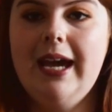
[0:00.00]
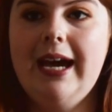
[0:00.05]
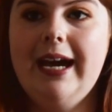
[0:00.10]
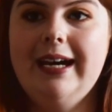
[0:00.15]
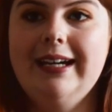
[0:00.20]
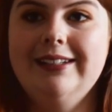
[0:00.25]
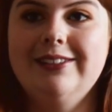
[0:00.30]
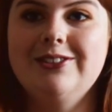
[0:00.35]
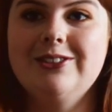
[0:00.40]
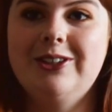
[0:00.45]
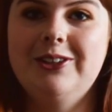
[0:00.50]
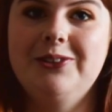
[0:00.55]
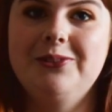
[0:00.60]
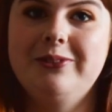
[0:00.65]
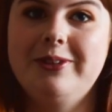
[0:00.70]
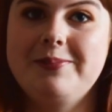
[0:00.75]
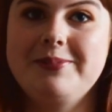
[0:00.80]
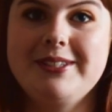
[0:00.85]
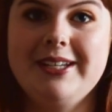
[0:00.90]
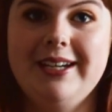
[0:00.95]
and on the
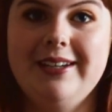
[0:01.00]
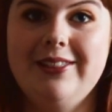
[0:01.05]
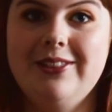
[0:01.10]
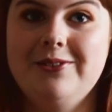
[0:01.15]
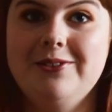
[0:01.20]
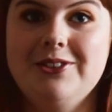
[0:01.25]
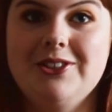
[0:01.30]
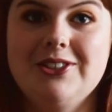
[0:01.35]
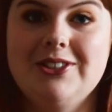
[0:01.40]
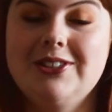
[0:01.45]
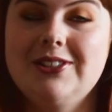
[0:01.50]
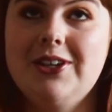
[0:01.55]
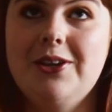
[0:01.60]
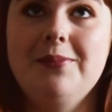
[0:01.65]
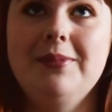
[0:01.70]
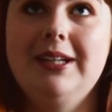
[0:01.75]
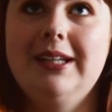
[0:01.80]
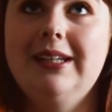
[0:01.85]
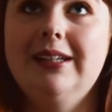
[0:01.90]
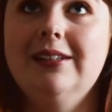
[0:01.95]
website there were just so
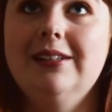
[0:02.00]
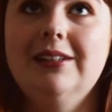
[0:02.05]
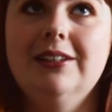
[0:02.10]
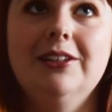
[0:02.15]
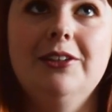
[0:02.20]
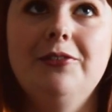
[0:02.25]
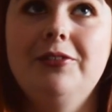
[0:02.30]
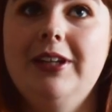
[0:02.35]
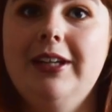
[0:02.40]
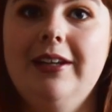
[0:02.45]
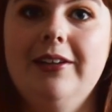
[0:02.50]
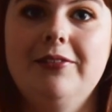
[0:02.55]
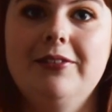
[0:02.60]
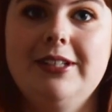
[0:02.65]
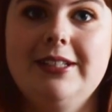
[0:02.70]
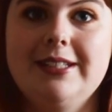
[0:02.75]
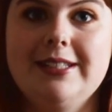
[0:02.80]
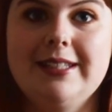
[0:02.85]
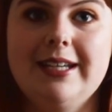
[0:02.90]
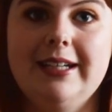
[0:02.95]
many
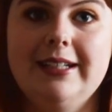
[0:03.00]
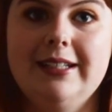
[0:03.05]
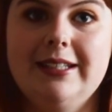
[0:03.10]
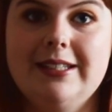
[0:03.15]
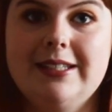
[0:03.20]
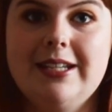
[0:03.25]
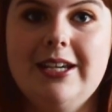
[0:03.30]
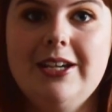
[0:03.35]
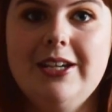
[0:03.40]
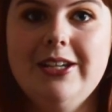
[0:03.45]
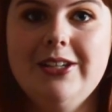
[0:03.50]
lovely designs.